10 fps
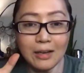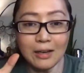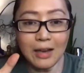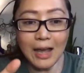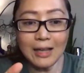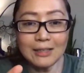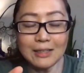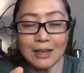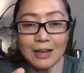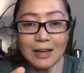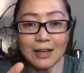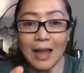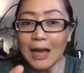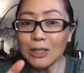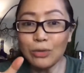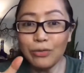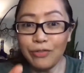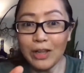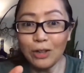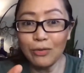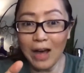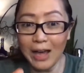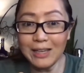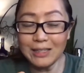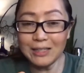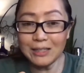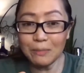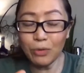nice glass full of ice,